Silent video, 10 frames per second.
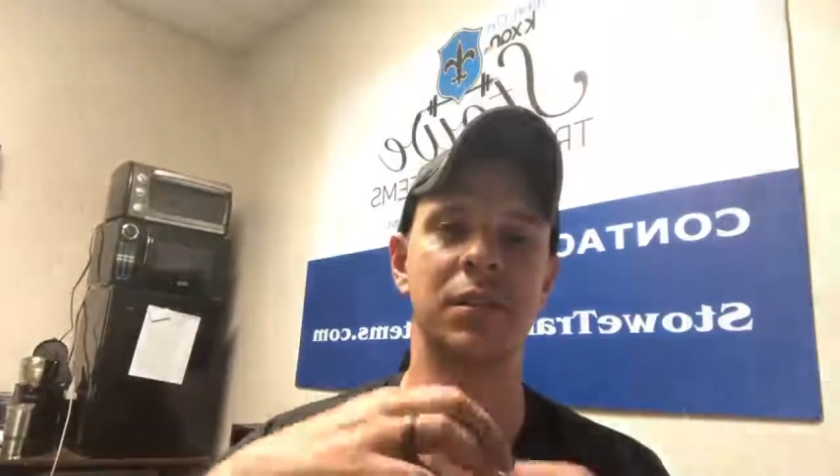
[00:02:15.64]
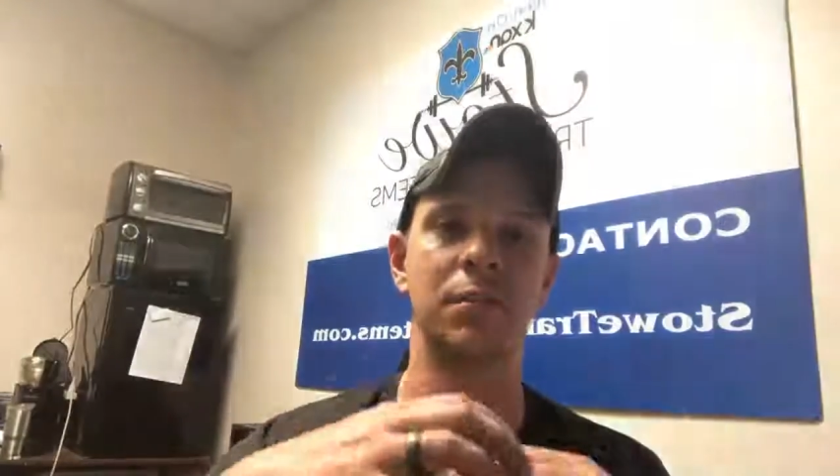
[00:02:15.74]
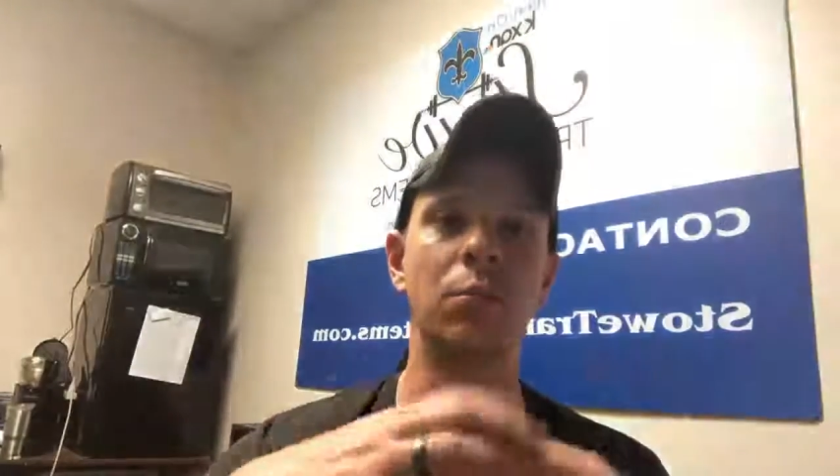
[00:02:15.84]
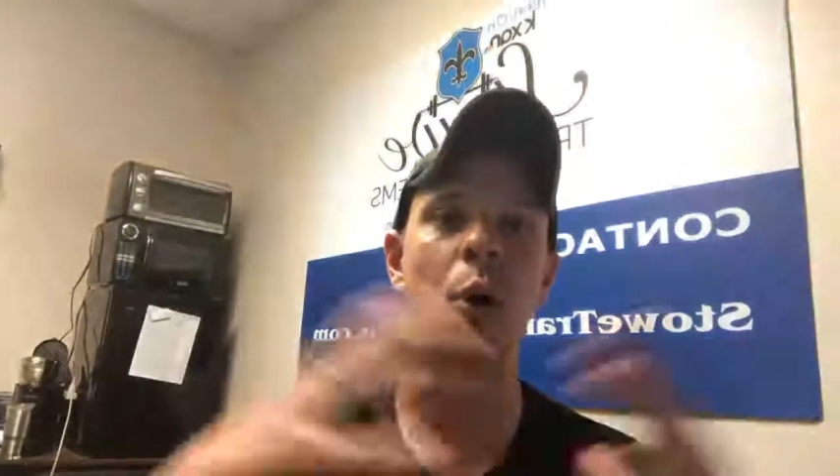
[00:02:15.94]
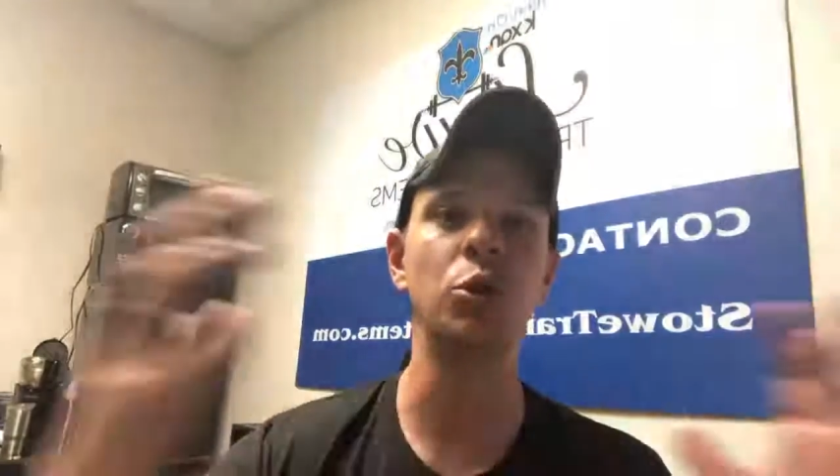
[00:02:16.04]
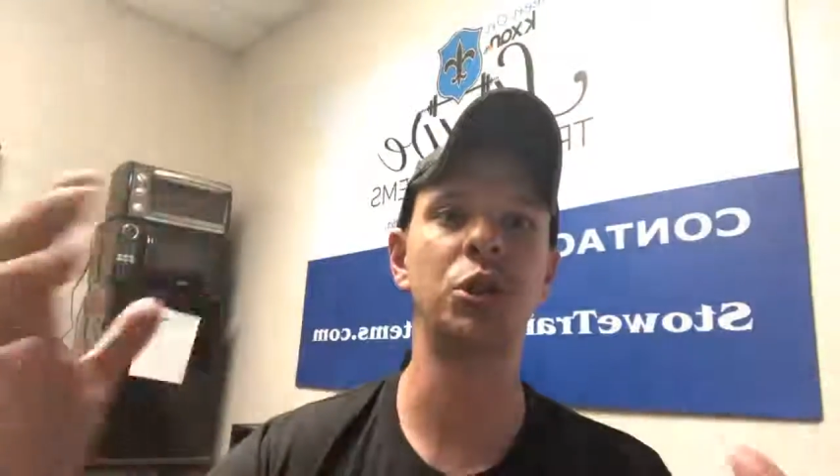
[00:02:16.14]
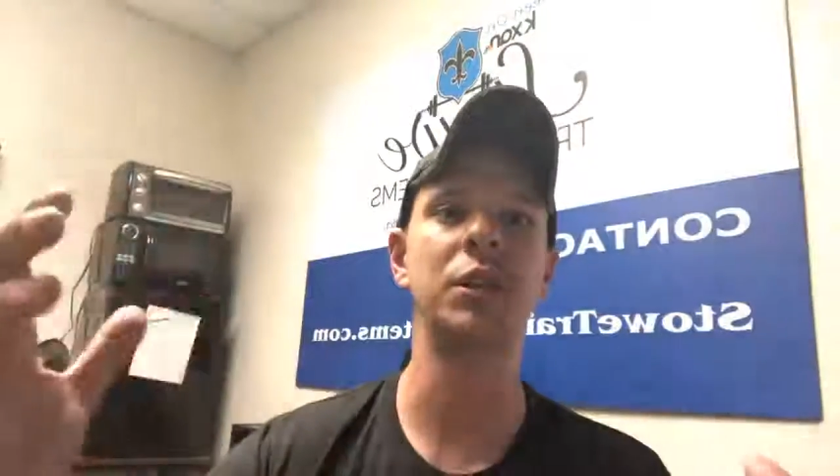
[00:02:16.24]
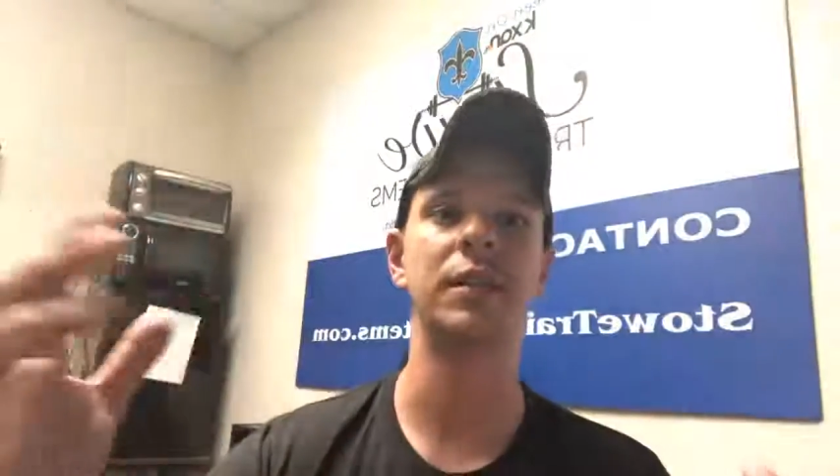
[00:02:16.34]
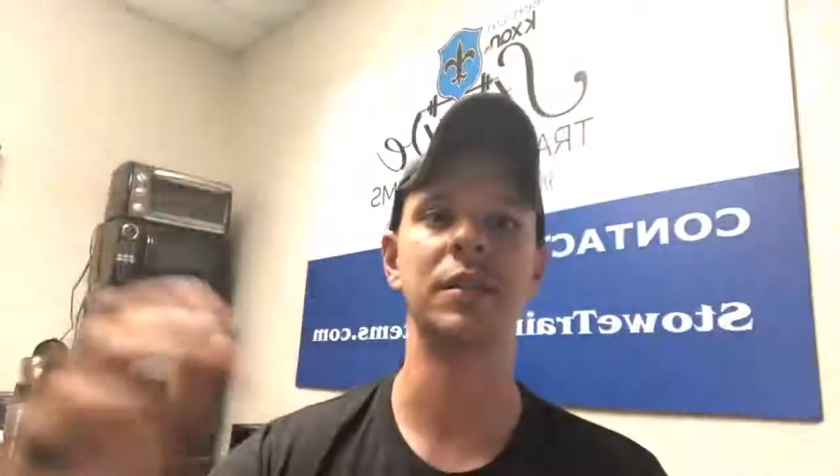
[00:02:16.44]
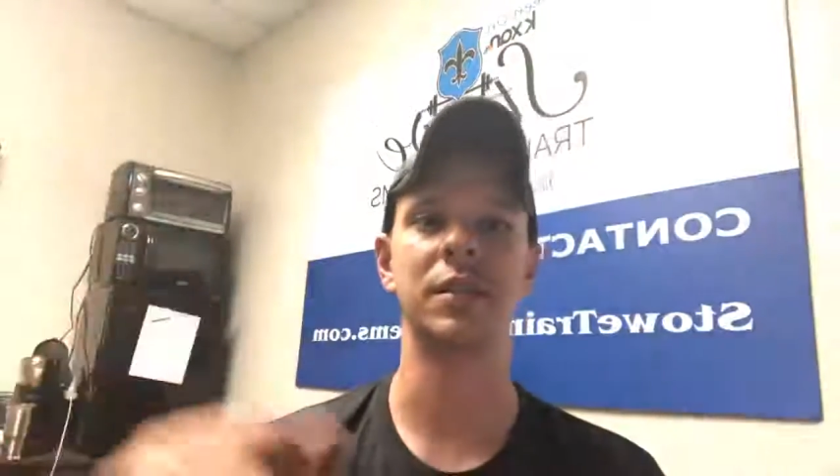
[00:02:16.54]

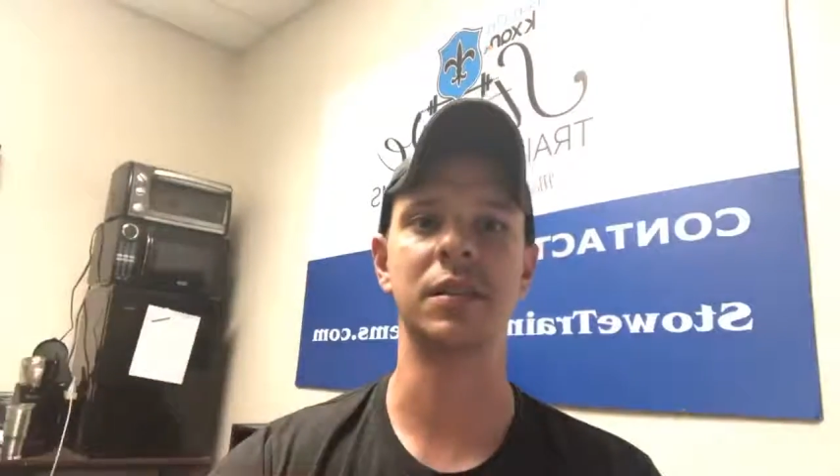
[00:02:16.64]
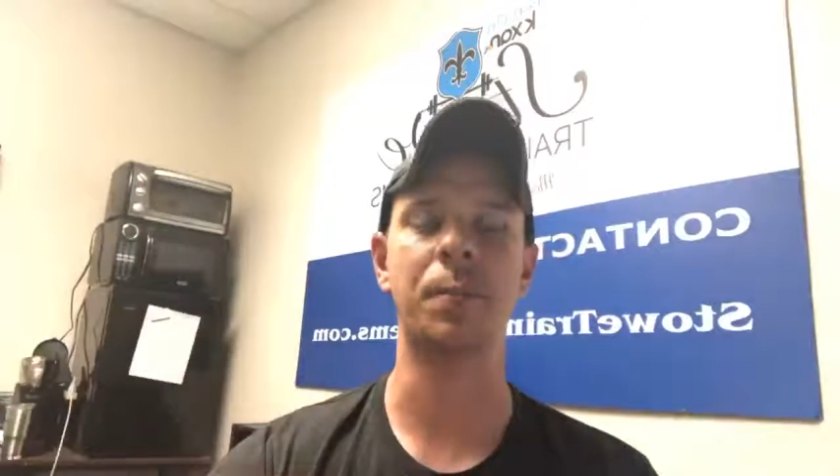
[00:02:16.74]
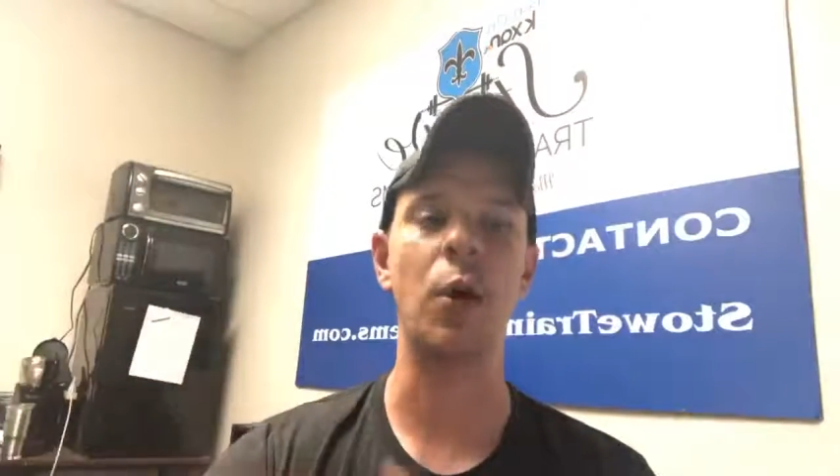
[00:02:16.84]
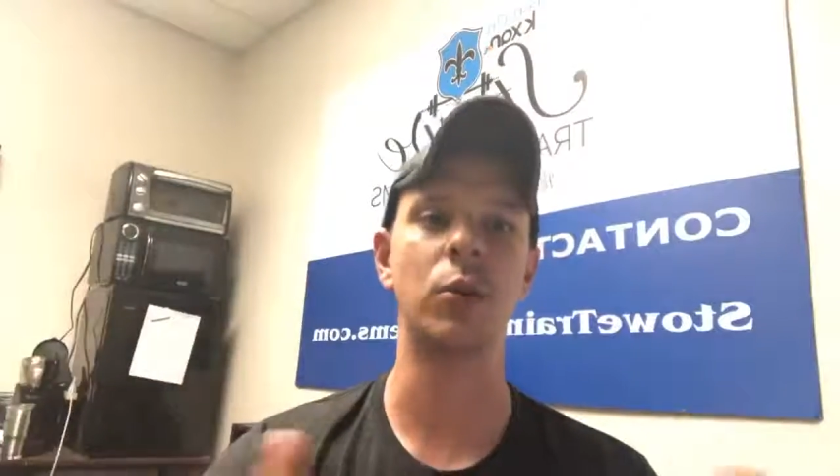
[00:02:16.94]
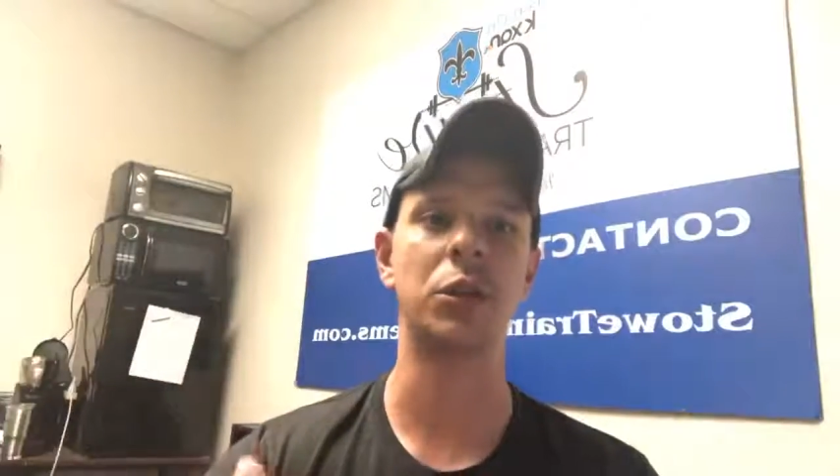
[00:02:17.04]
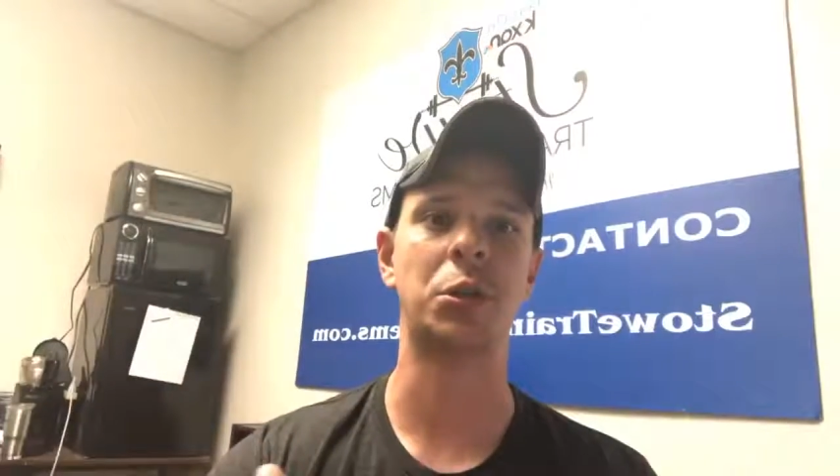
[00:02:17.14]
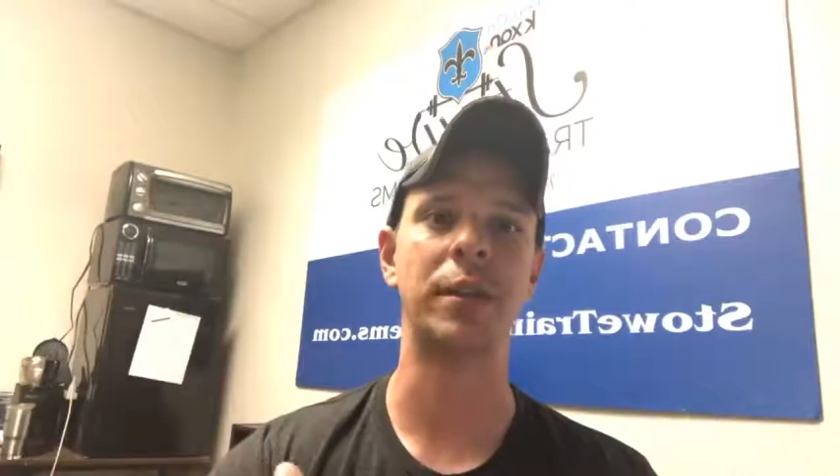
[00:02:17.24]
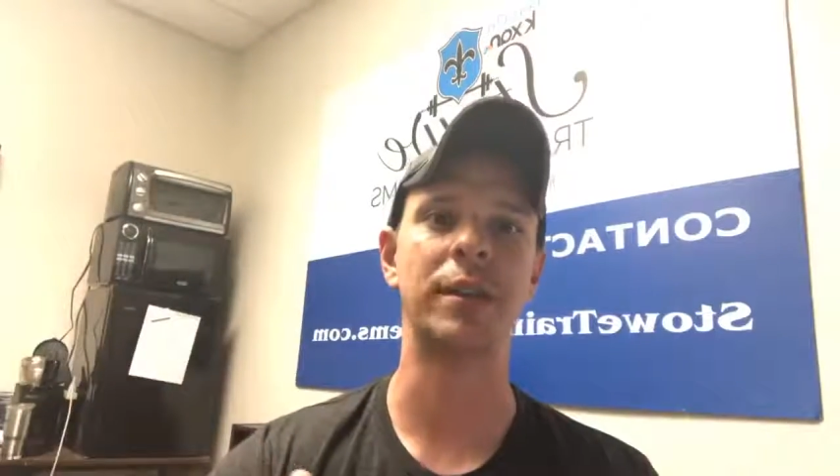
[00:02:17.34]
motion, it's poetry.